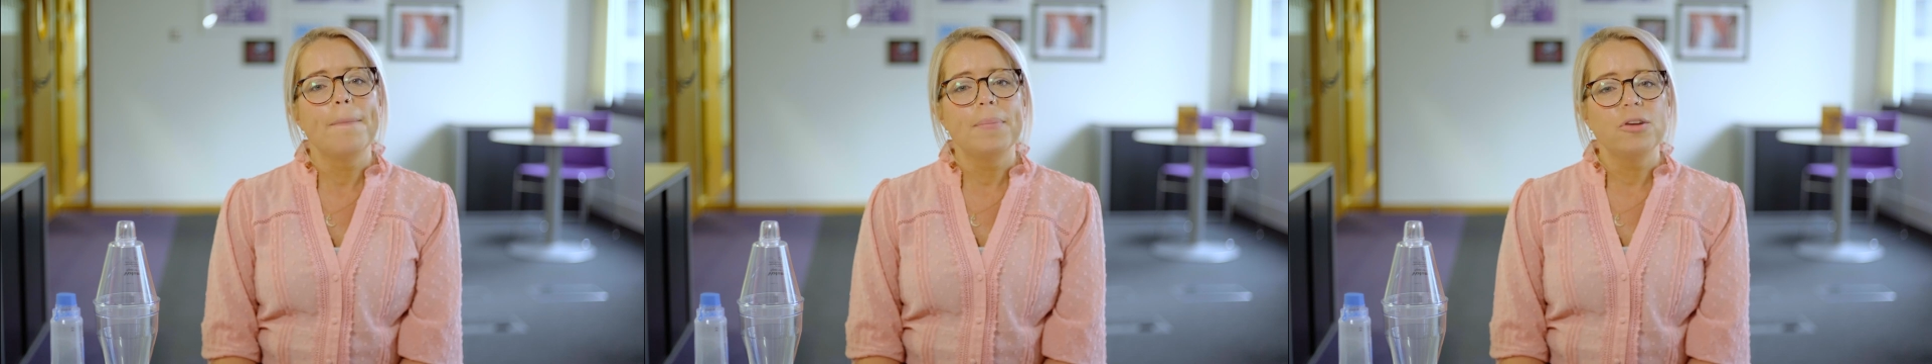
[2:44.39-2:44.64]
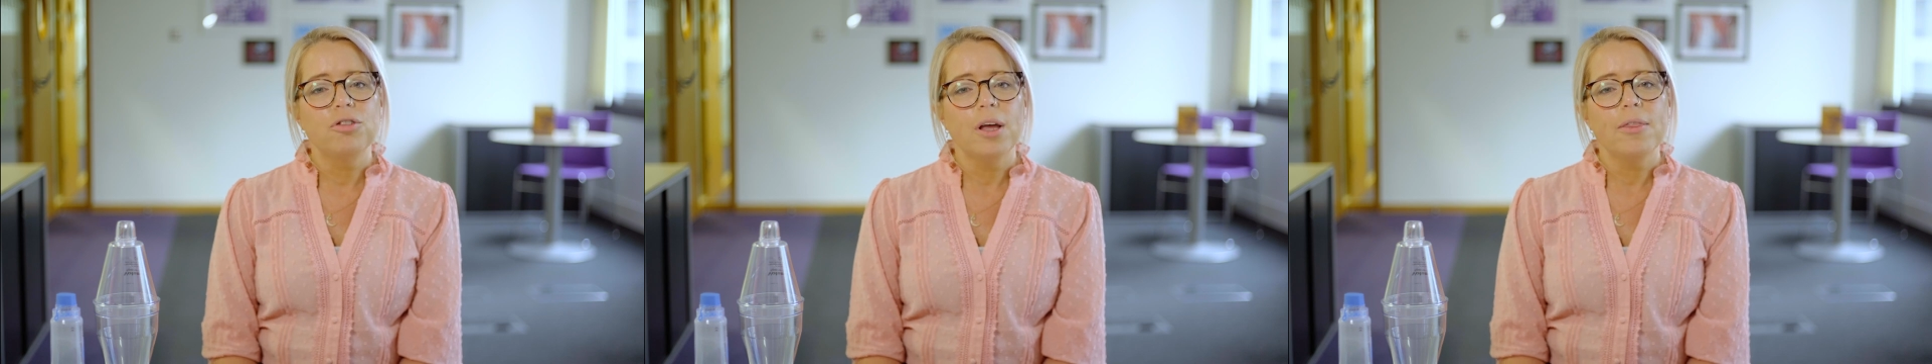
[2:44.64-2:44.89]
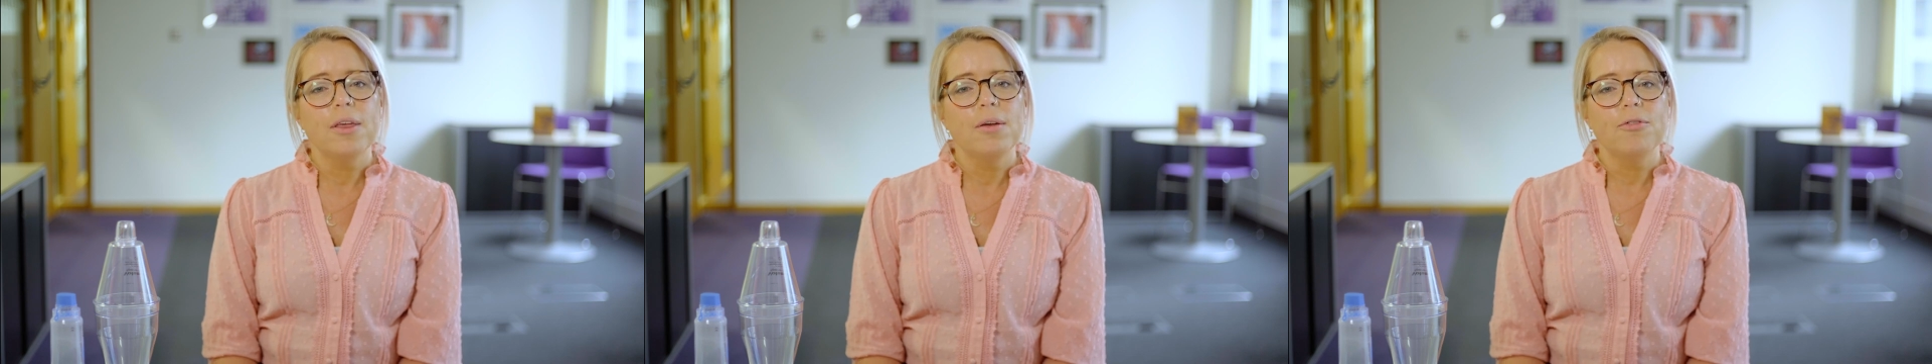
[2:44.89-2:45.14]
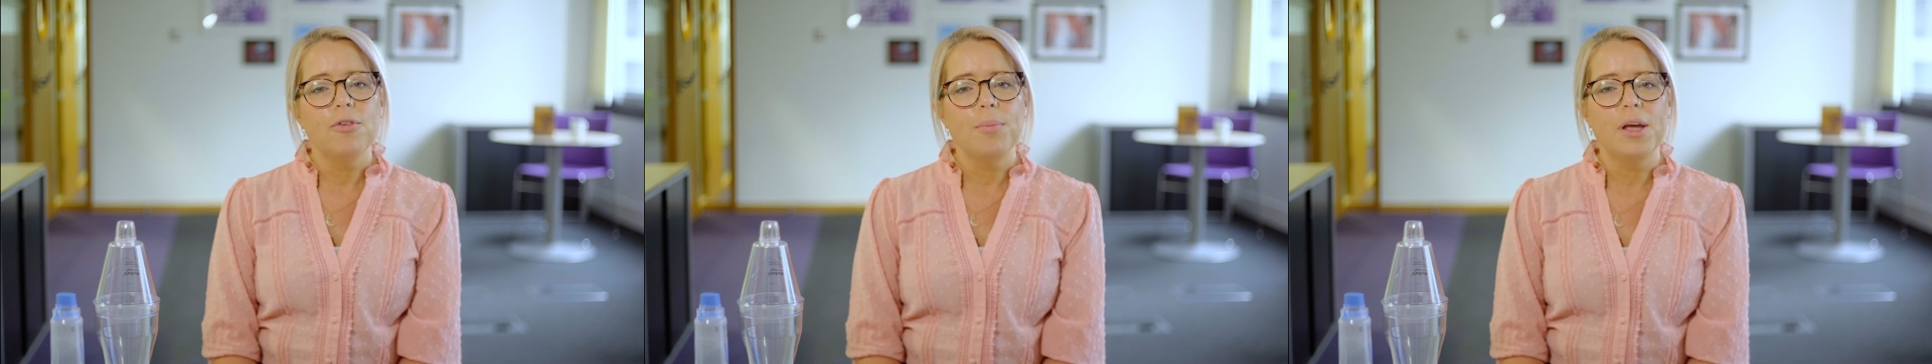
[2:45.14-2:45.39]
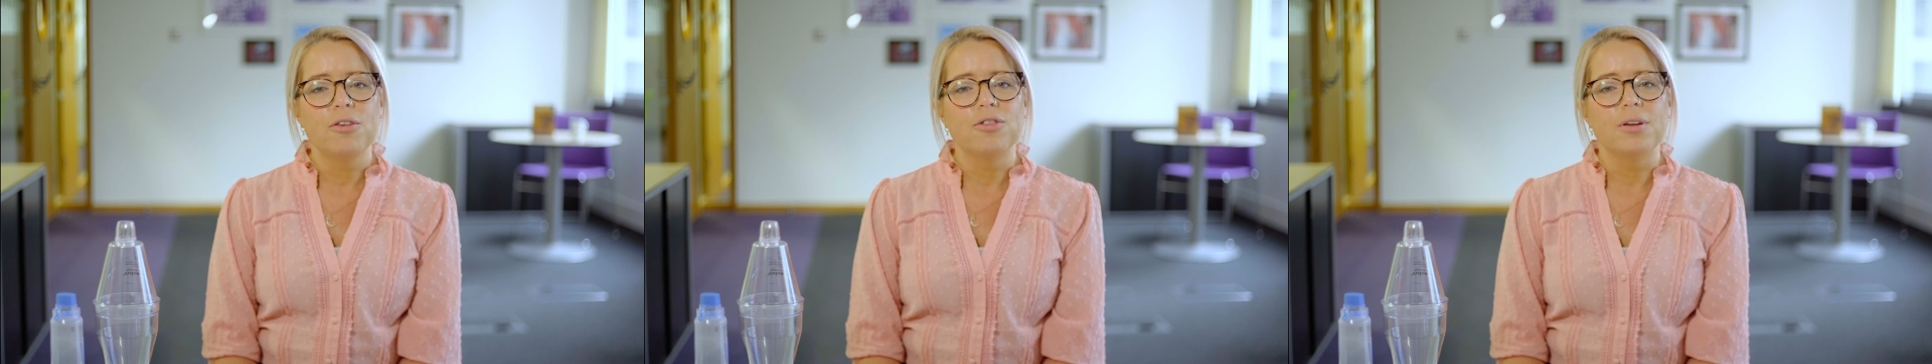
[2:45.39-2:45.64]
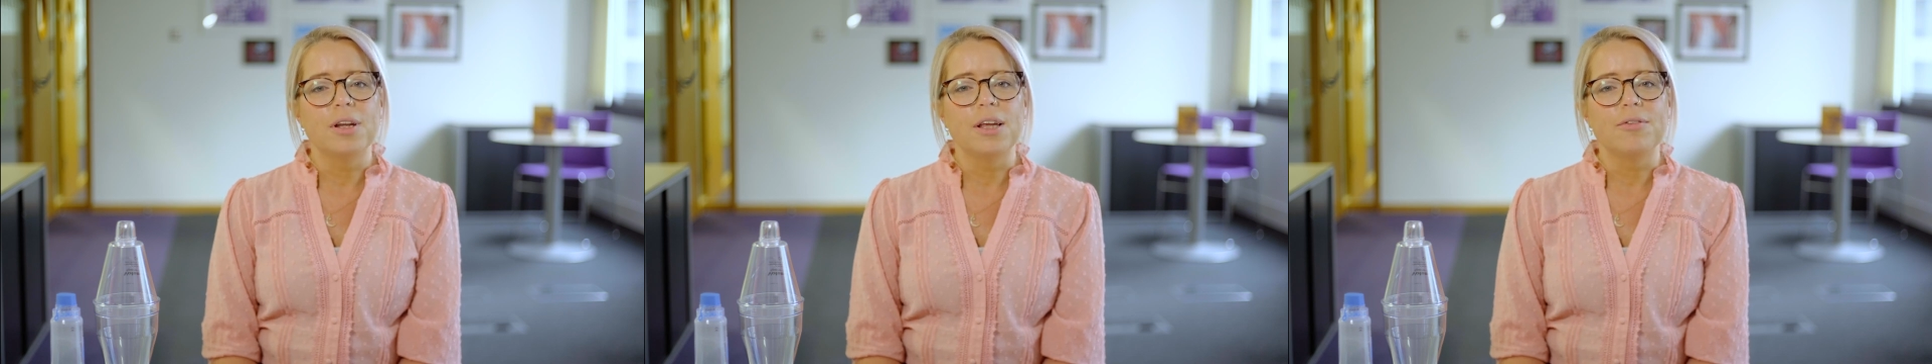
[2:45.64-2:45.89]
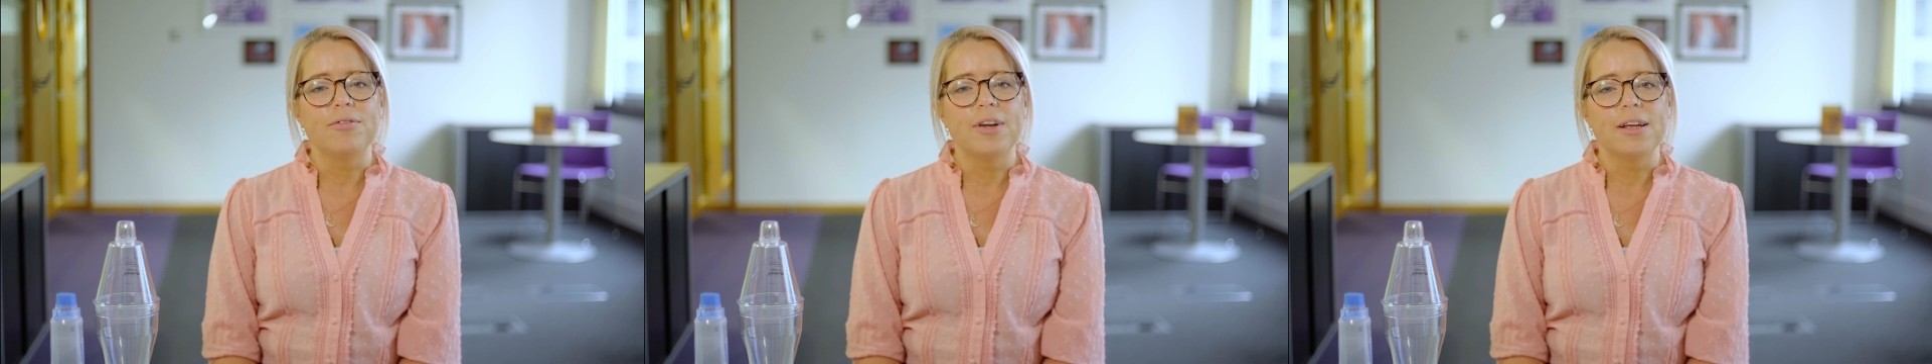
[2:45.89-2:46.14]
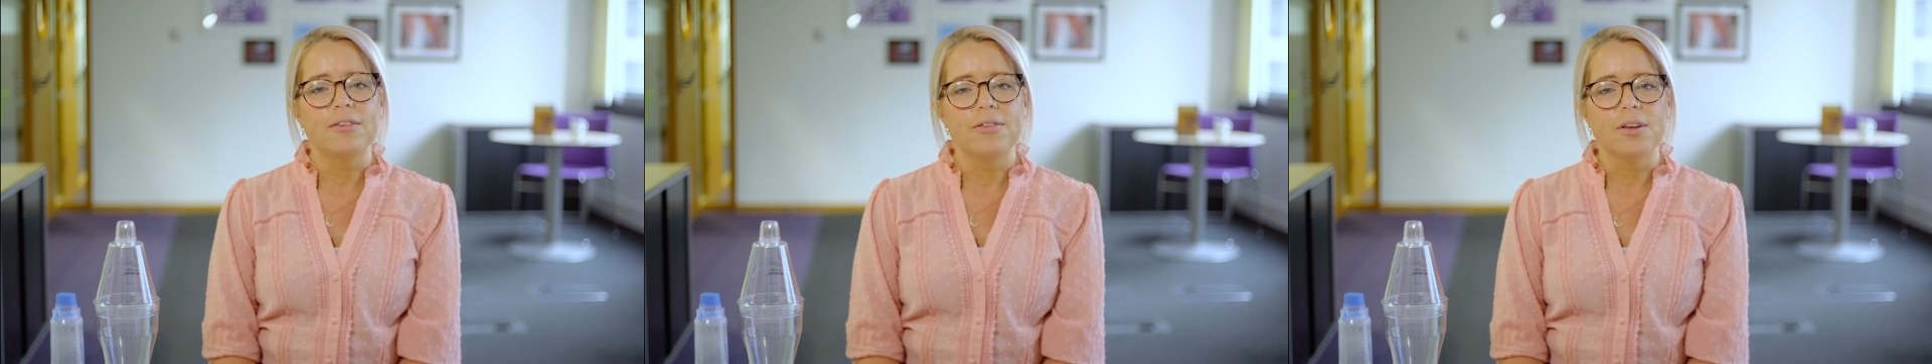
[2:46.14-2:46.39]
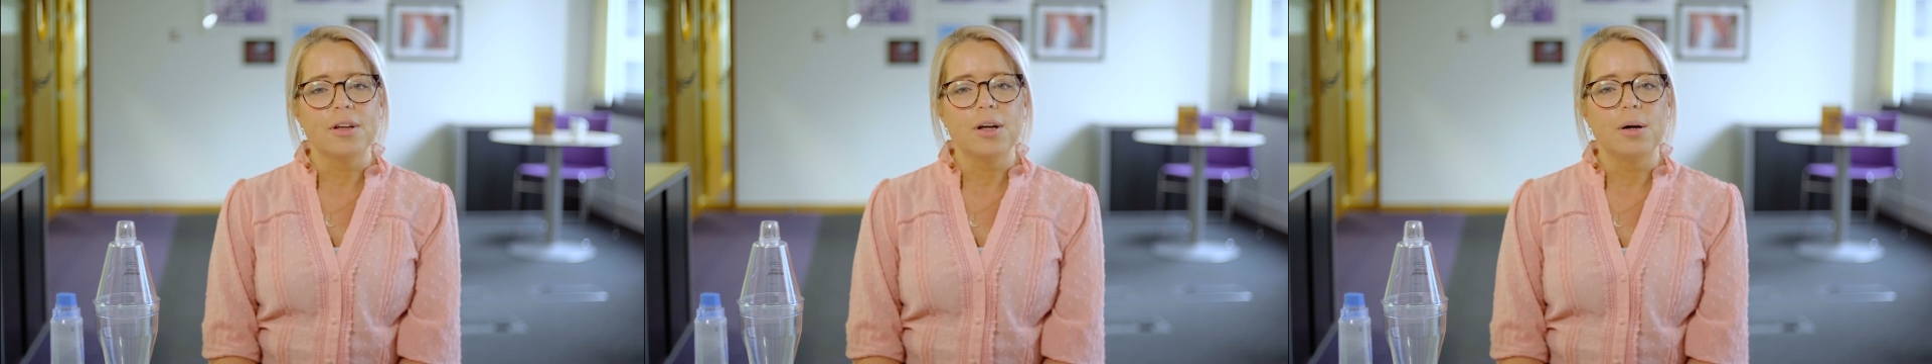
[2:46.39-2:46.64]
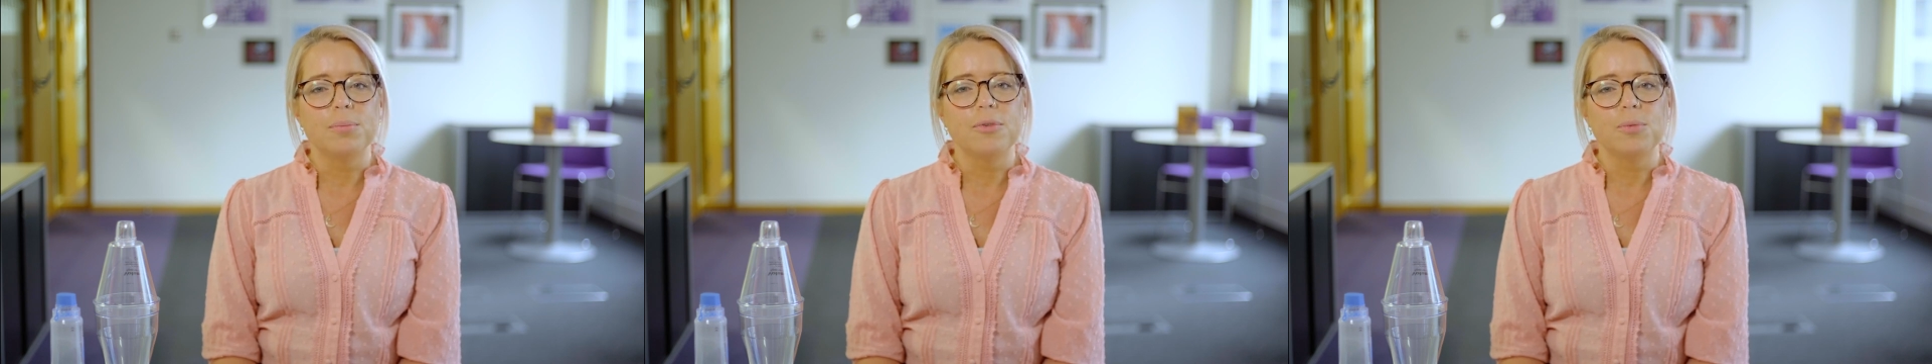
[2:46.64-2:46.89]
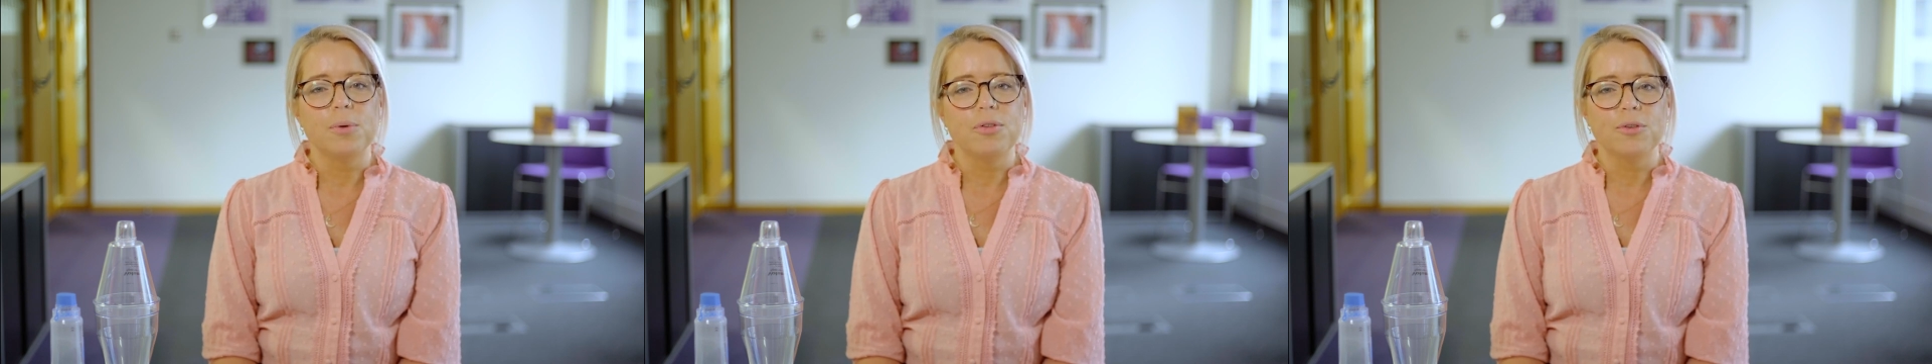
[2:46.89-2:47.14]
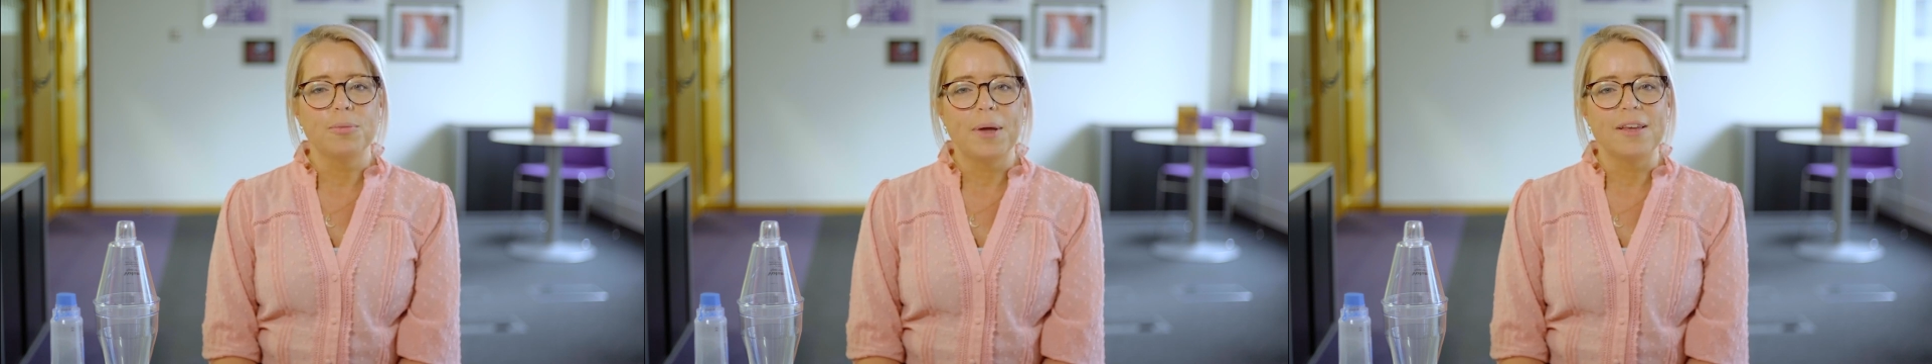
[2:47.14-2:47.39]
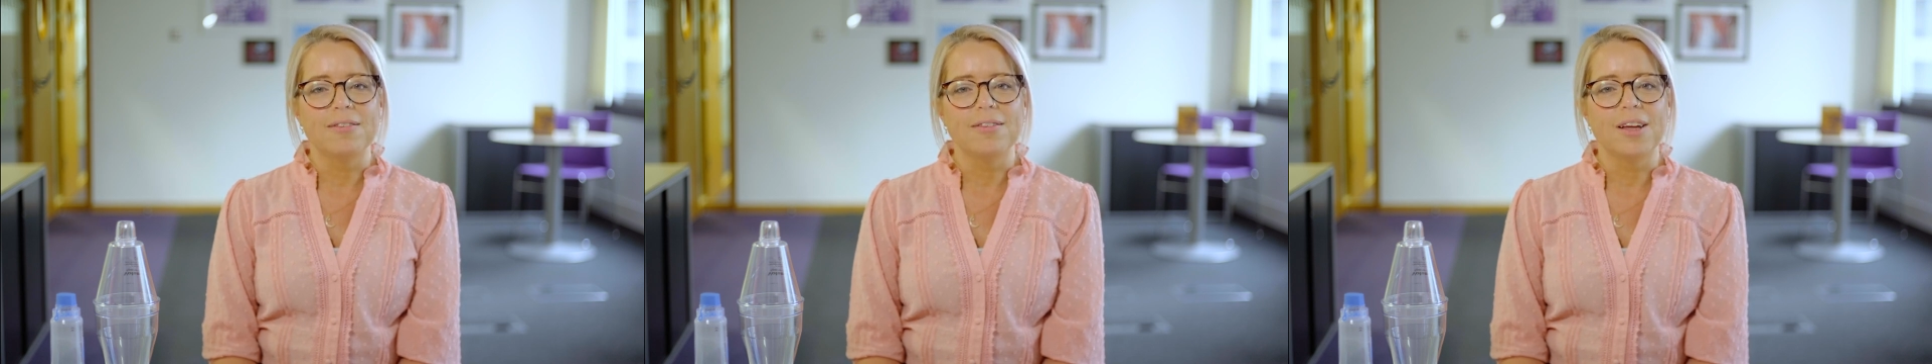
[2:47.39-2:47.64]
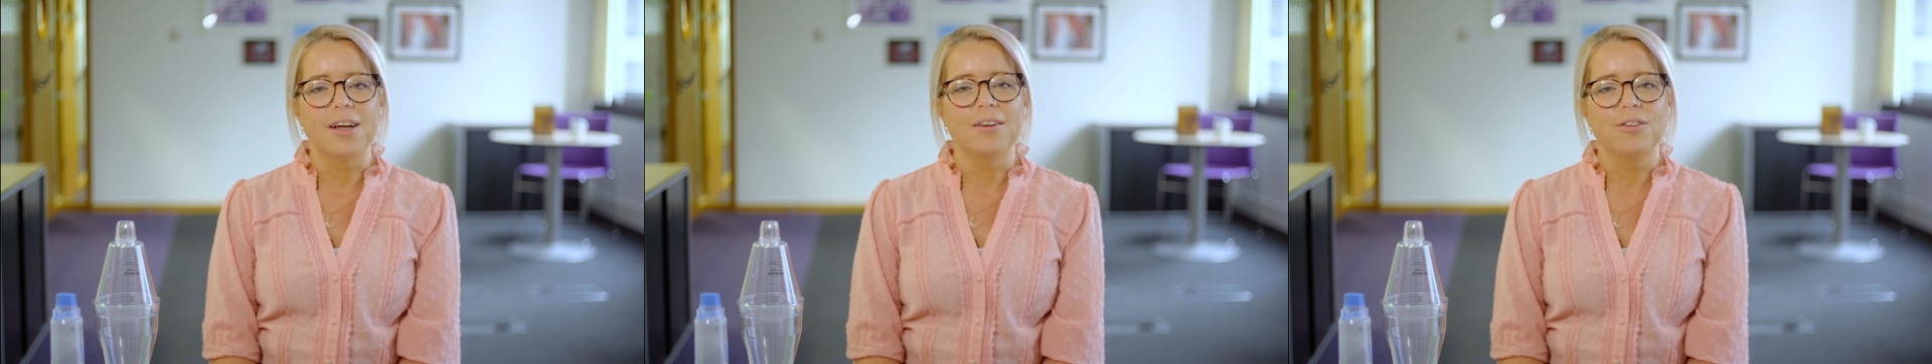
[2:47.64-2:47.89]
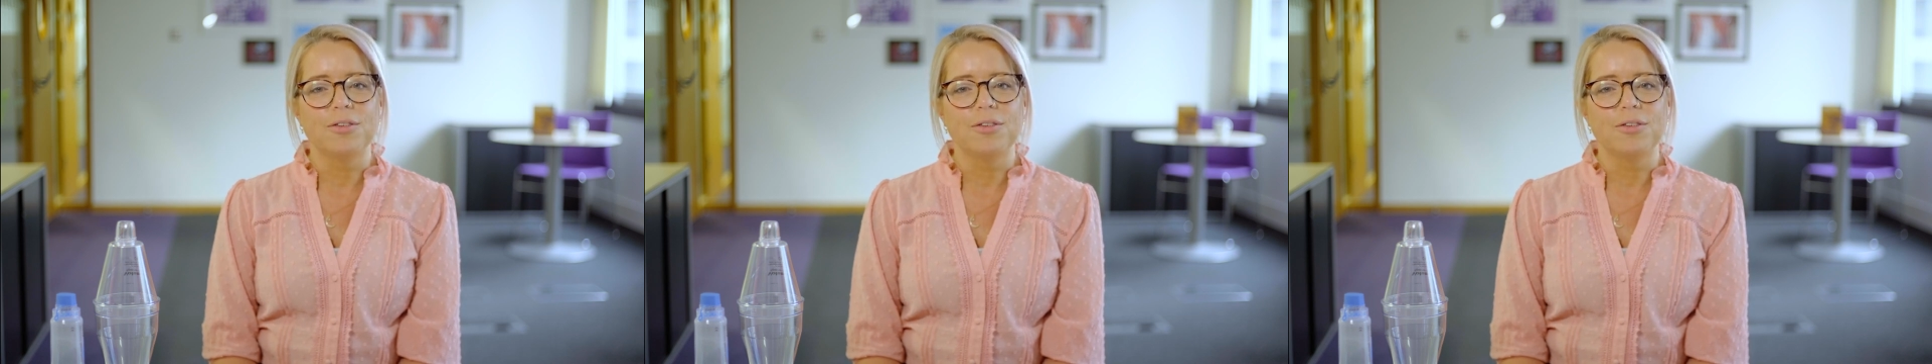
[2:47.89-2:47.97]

But check the information leaflet that comes with your spacer